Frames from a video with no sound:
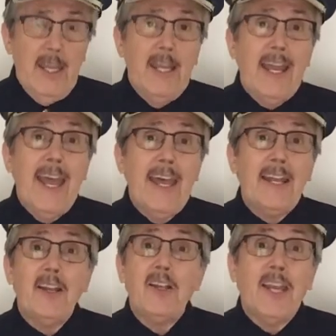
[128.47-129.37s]
It
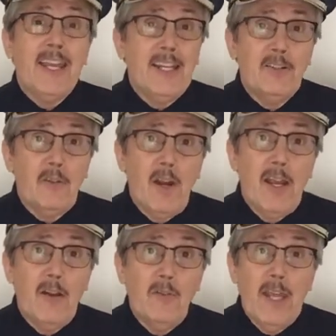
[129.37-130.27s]
had an
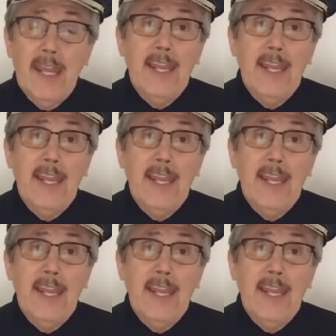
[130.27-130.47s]
in-ground